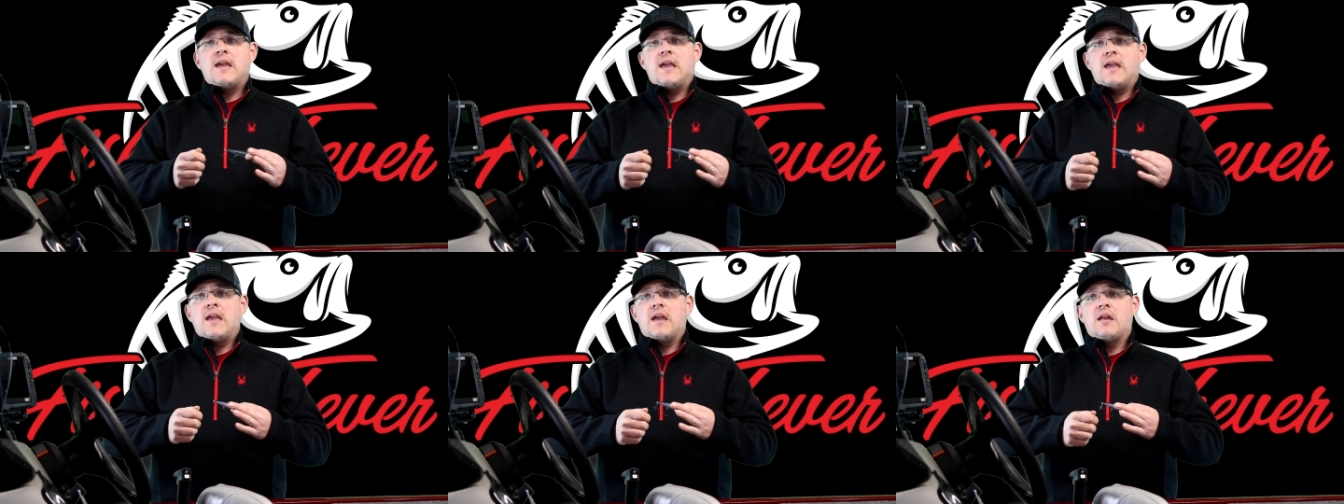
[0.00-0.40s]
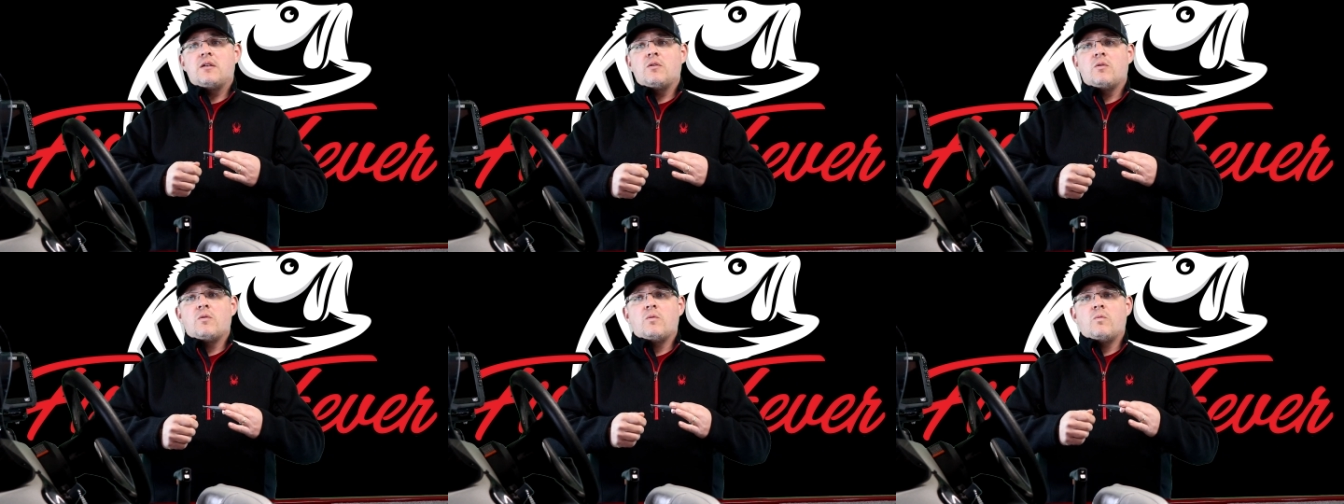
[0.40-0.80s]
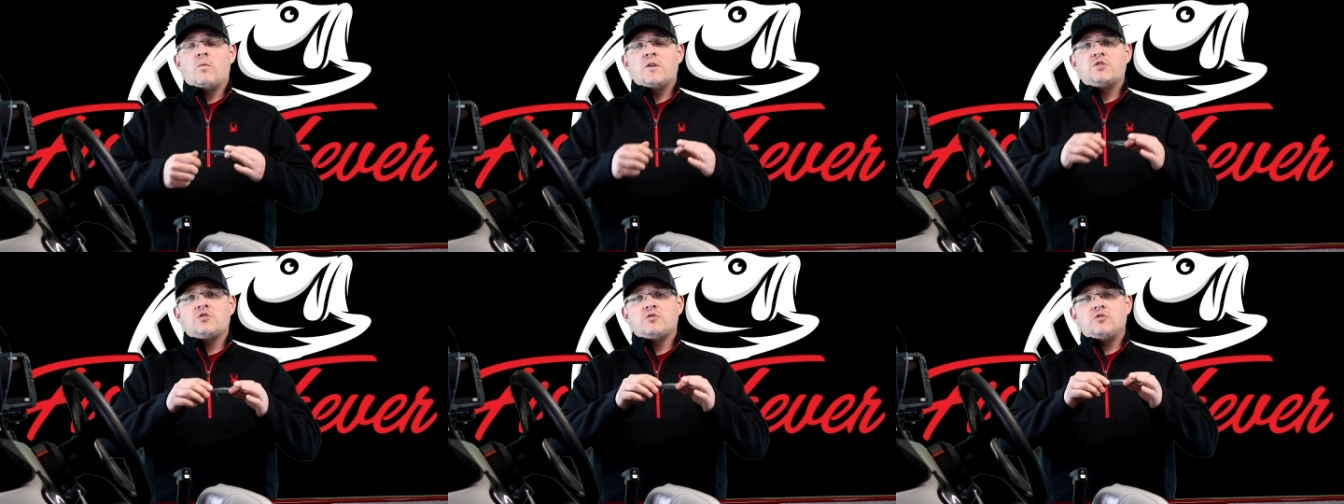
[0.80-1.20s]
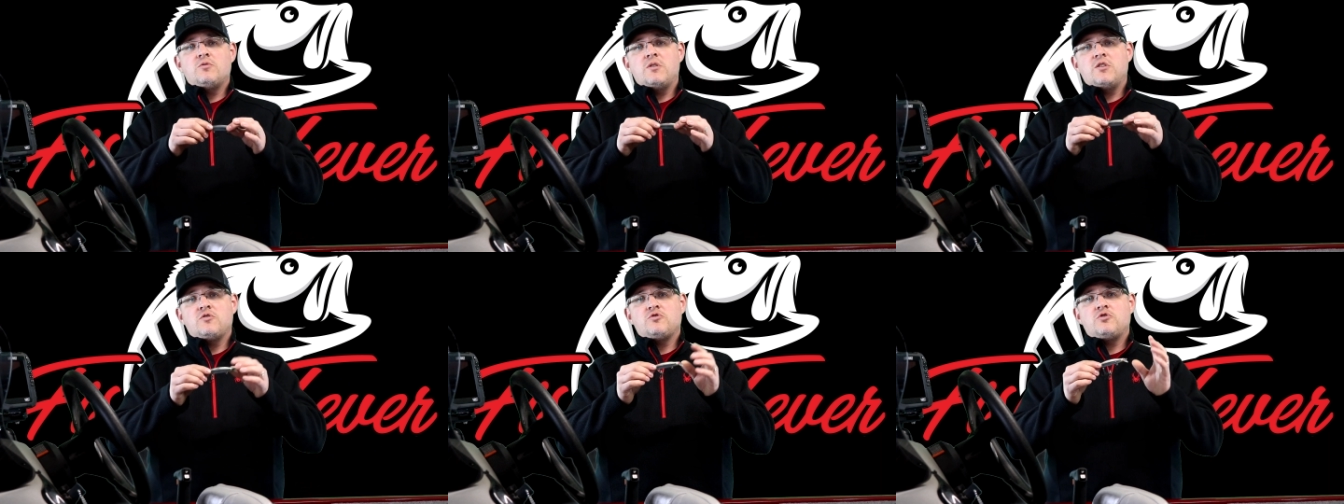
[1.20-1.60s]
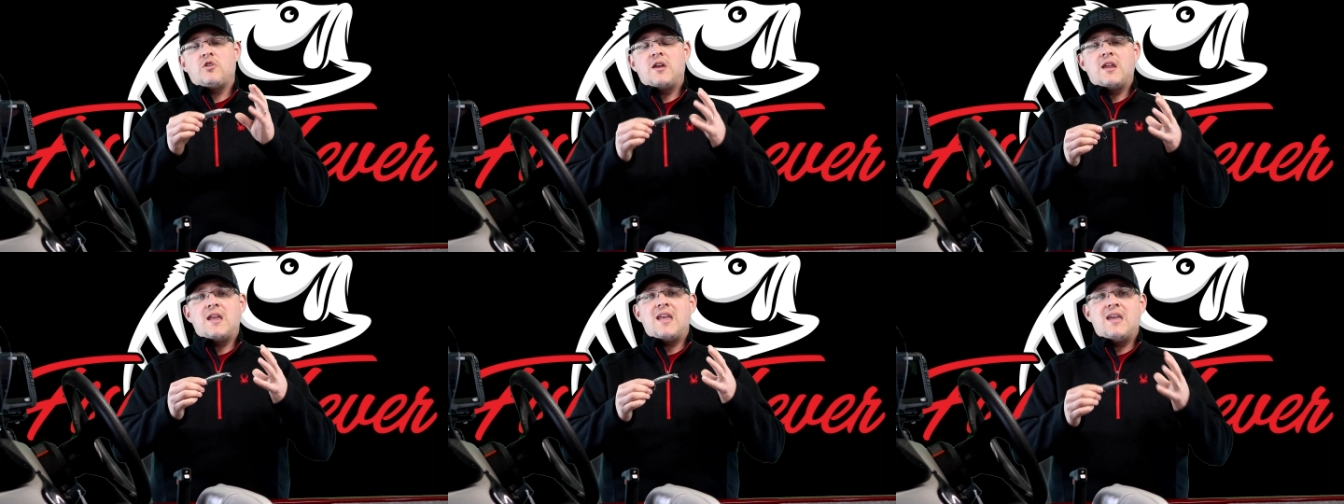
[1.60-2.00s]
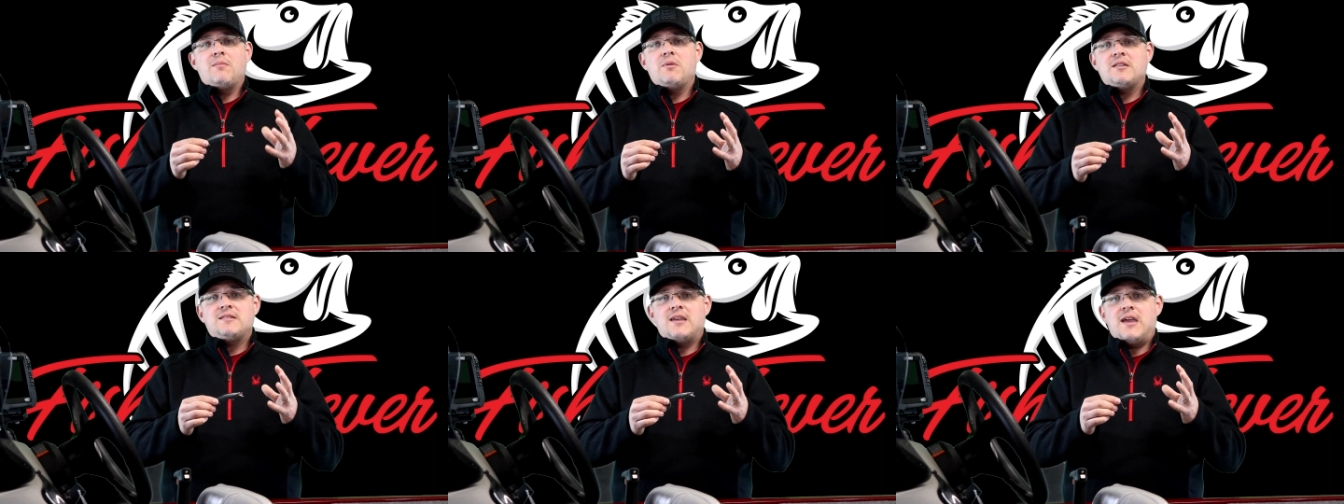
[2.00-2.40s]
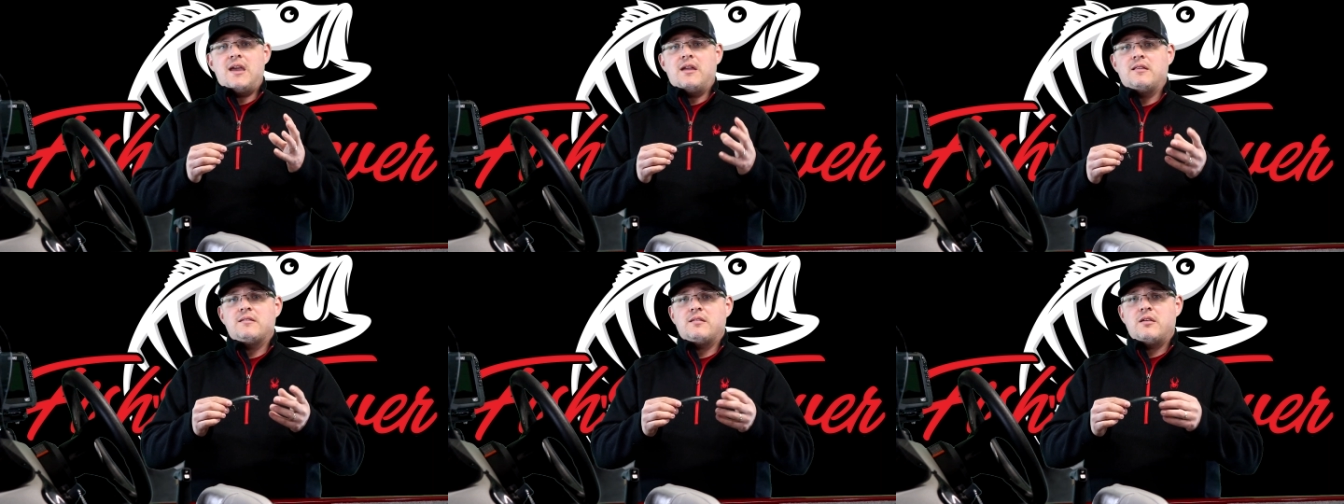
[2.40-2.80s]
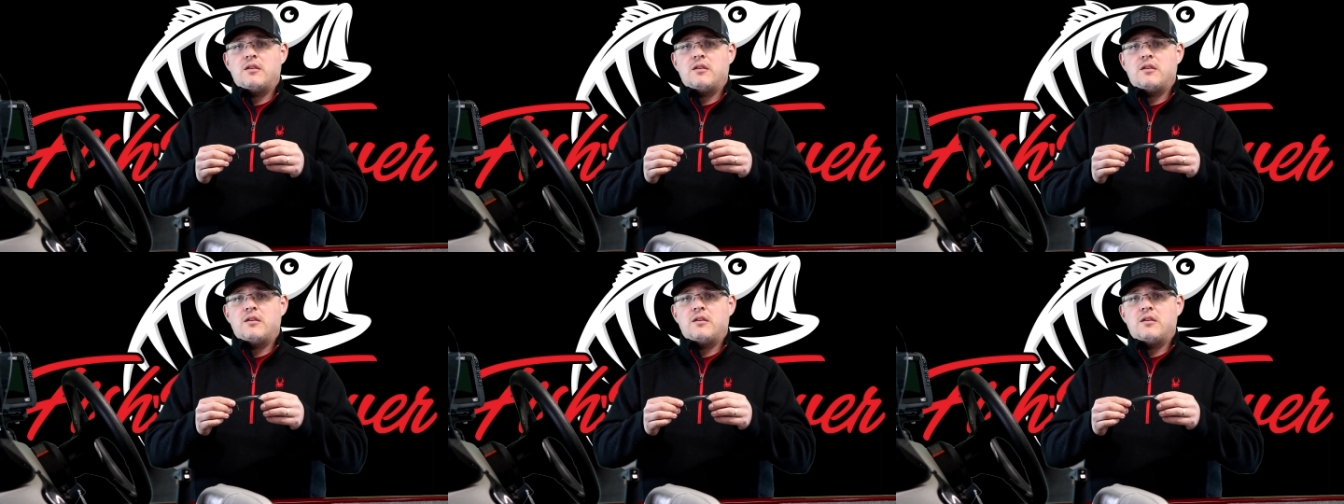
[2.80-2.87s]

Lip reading: and what you're doing, you're trying to imitate